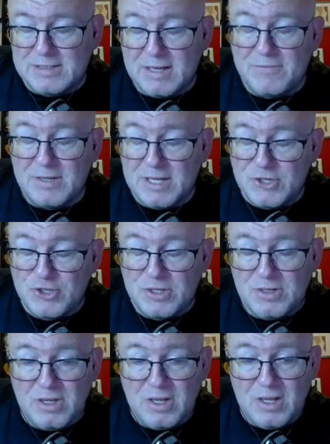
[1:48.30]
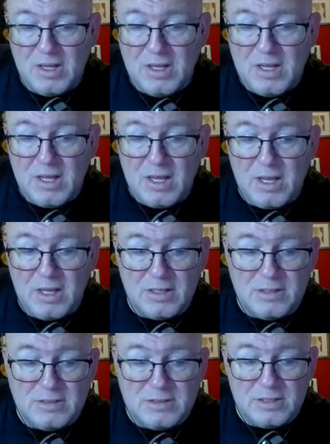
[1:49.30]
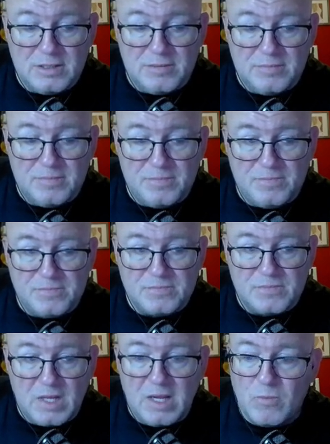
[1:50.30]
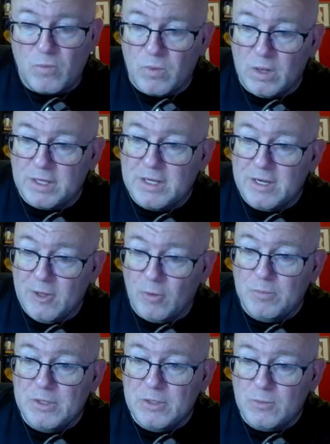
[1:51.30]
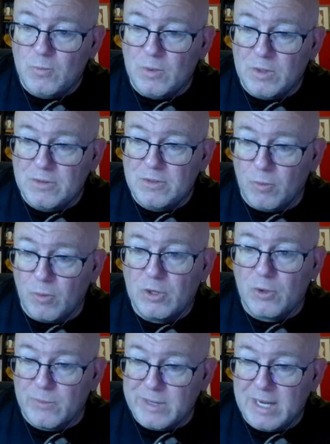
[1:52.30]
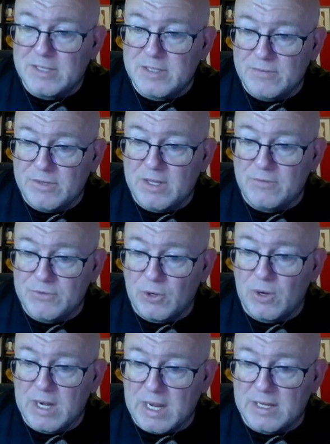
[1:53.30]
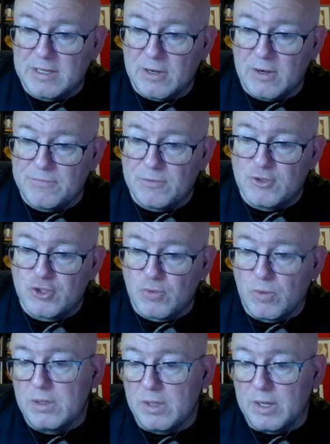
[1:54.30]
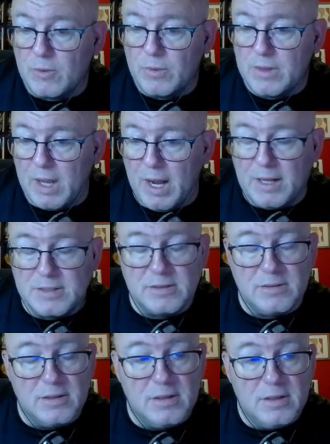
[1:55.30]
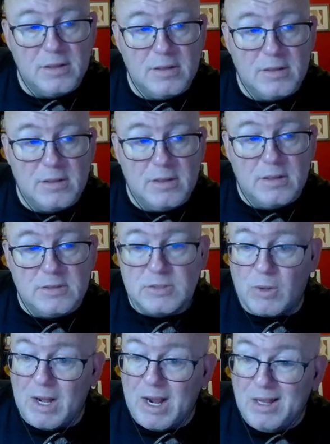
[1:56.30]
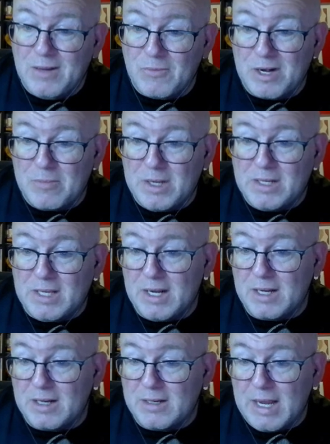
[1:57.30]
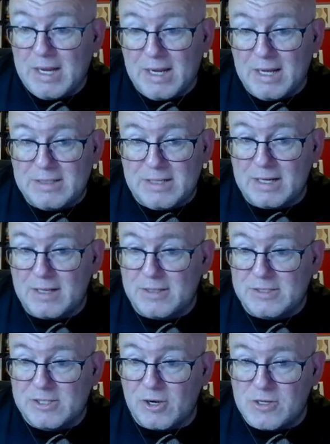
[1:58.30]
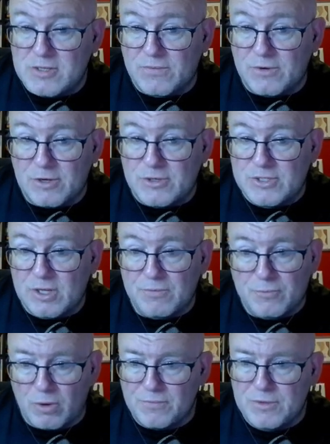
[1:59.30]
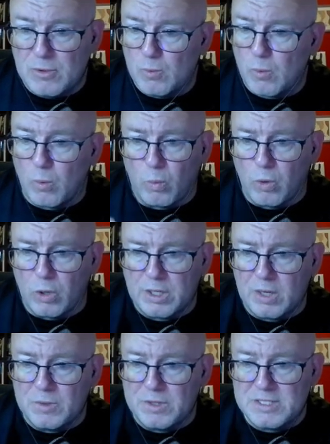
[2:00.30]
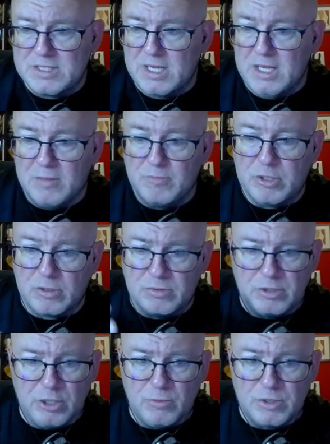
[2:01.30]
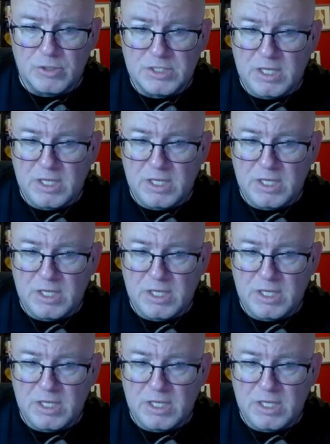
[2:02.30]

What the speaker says: definition, and it really can help you with your creativity if you're if you're struggling with that. So I highly recommend getting a deck of these cards for yourself, or if you were working with a team, you and your